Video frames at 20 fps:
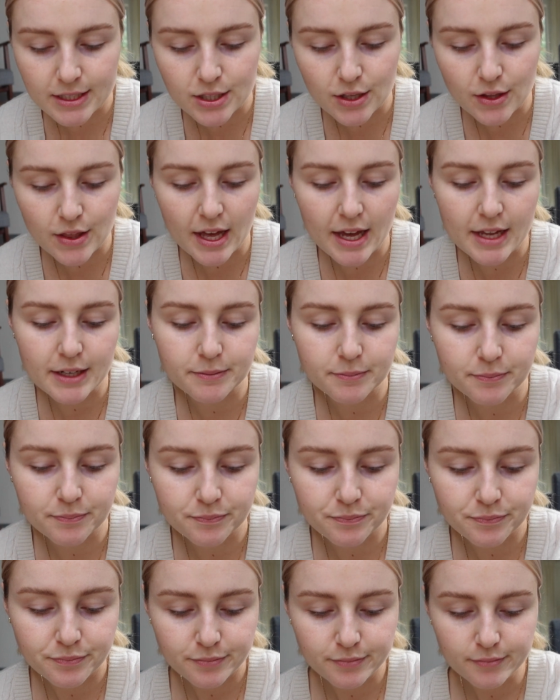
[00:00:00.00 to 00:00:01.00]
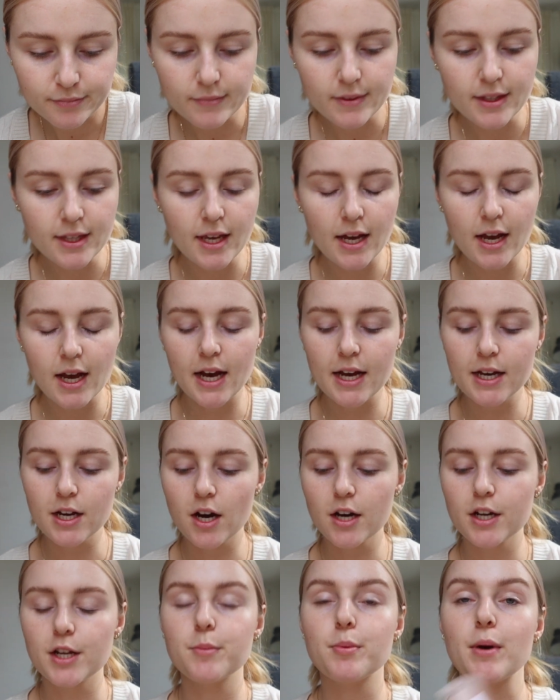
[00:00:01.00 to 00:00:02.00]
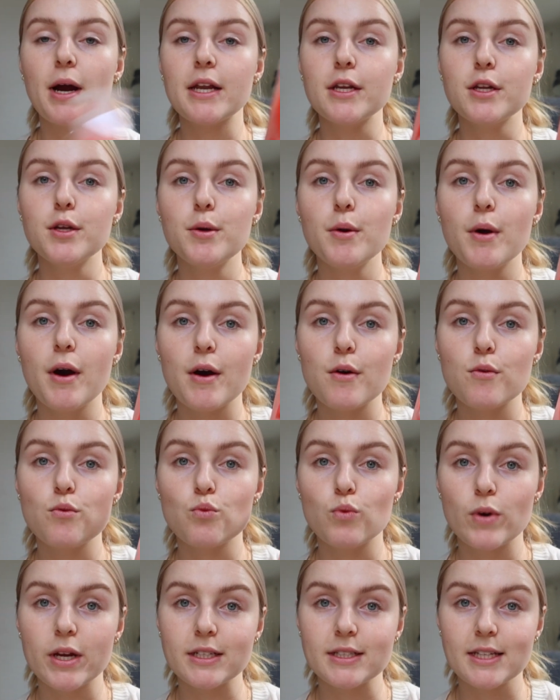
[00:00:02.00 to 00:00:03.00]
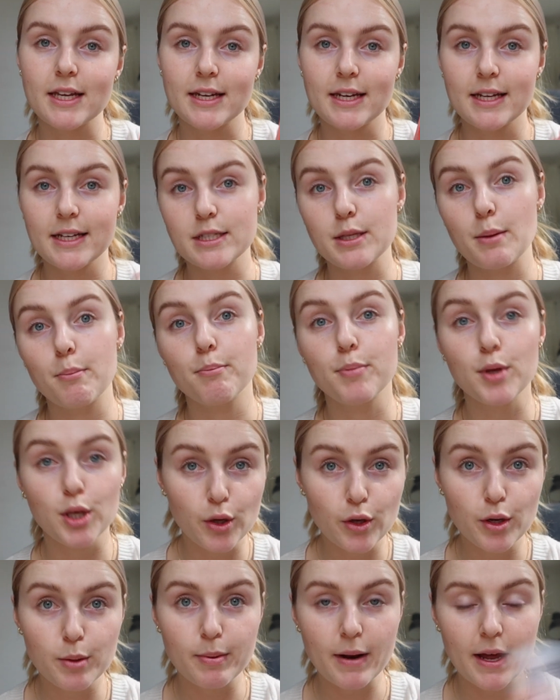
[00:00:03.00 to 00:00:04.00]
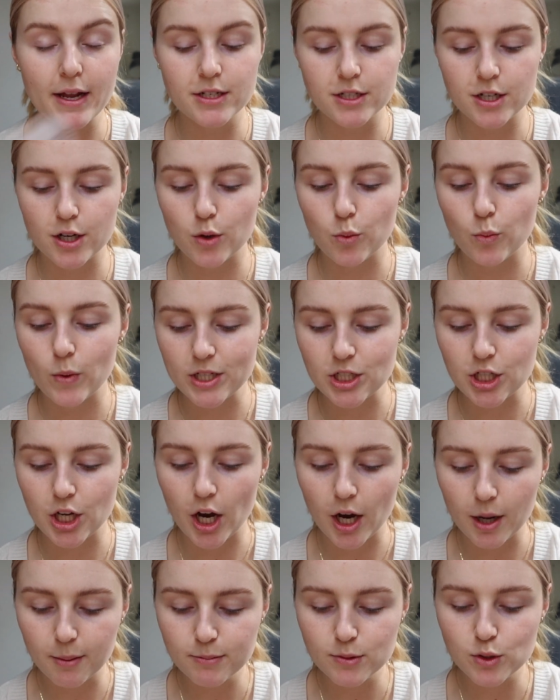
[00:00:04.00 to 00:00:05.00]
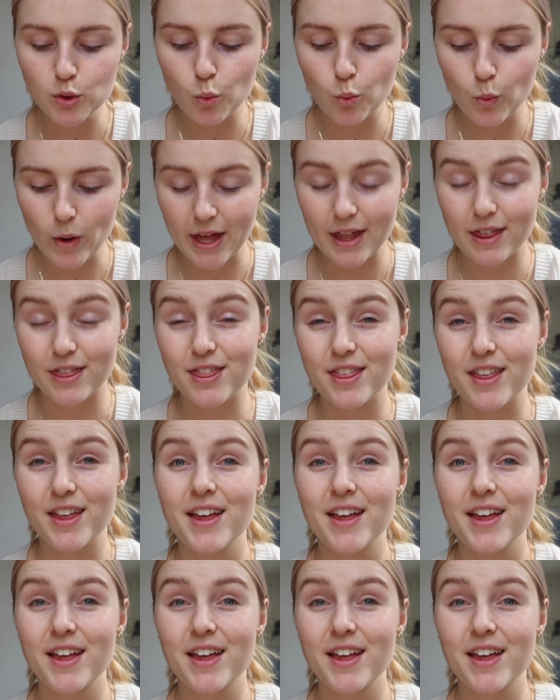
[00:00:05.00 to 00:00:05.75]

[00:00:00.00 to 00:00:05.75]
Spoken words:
so then I got a brand new Real Techniques Beauty Blender, which comes with,